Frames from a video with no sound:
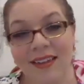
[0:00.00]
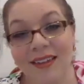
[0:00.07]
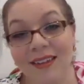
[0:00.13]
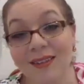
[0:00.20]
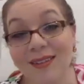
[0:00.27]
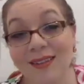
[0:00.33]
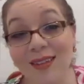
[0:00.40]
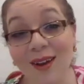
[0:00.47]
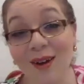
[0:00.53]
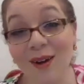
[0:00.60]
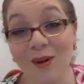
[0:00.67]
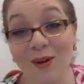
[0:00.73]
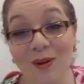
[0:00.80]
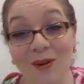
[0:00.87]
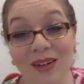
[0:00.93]

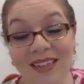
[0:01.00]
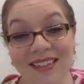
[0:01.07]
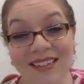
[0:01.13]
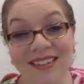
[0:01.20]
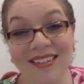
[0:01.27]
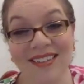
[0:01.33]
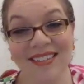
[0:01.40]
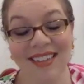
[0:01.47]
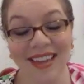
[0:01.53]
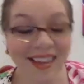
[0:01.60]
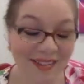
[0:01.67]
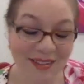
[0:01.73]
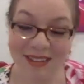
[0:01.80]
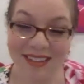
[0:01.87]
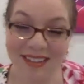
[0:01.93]
So yeah,
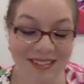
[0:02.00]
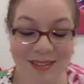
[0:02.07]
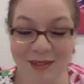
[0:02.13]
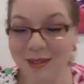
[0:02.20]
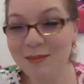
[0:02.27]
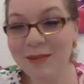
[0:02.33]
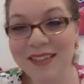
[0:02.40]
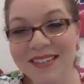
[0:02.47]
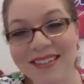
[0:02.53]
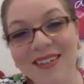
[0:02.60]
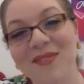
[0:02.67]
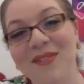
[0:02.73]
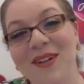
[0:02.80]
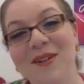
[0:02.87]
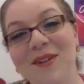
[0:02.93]
so that's the song I'm gonna sing
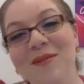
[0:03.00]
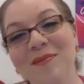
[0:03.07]
for you.